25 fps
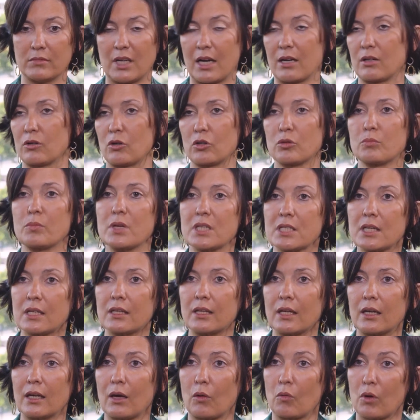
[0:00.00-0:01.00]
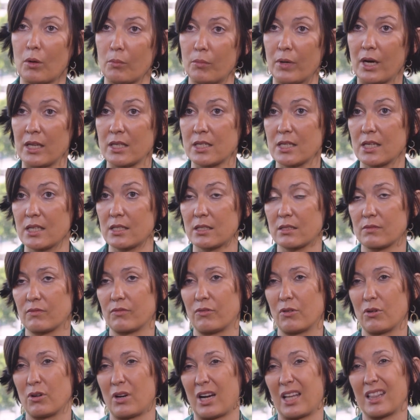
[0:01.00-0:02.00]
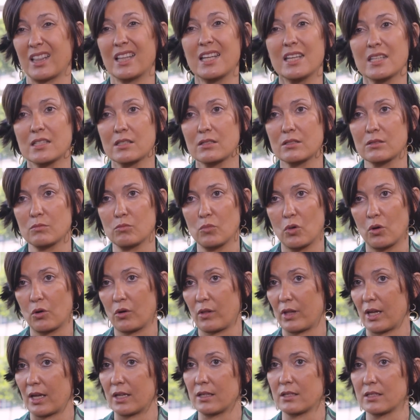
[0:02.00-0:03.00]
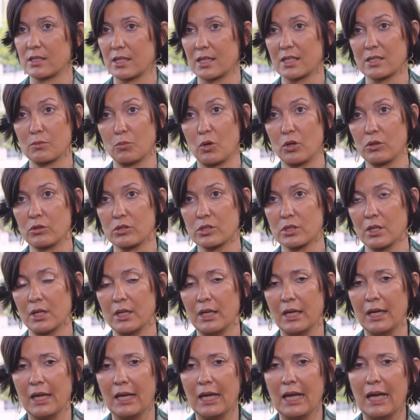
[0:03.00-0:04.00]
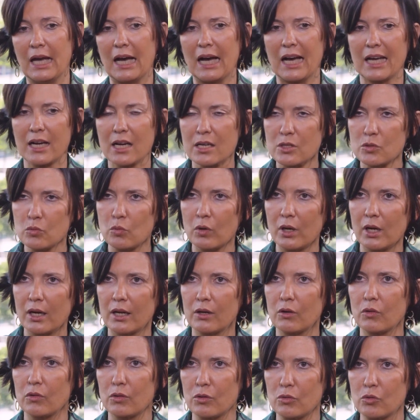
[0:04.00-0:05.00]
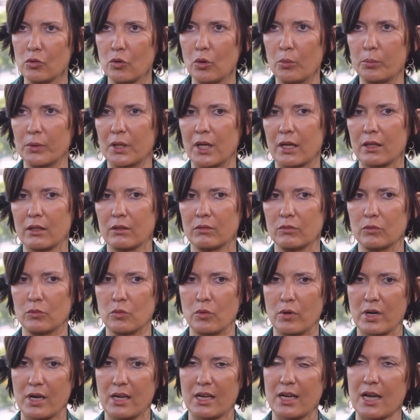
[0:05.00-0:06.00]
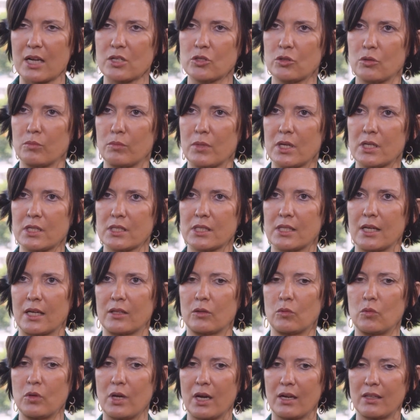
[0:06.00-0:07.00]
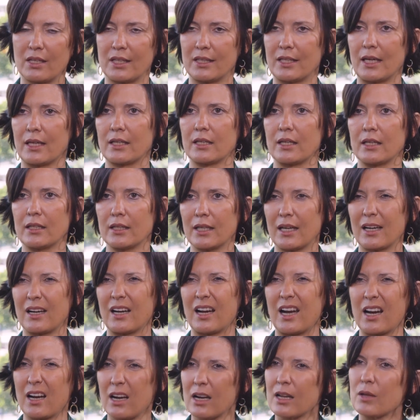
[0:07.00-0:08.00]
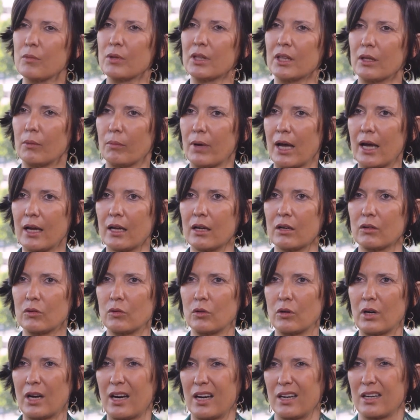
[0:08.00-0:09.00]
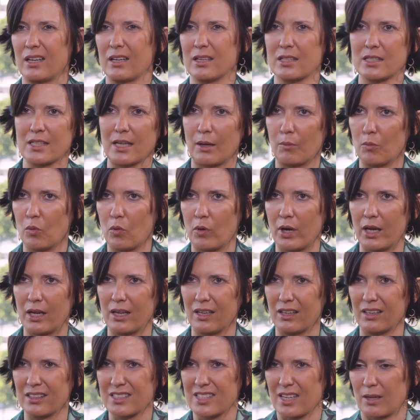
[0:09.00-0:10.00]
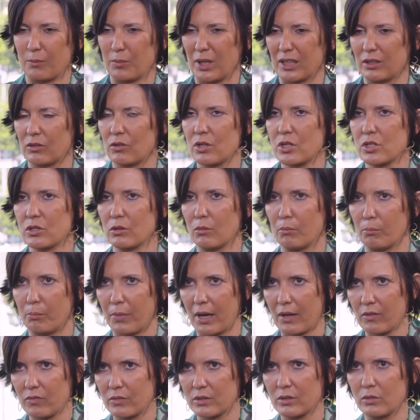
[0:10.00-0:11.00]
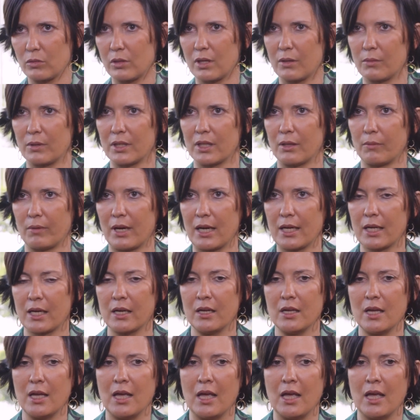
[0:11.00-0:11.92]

are not visiting our branches for at least more than 6 months. And as well another group that were customers that we are detecting that are leaving the bank or are in some way in some attrition path to leaving the bank,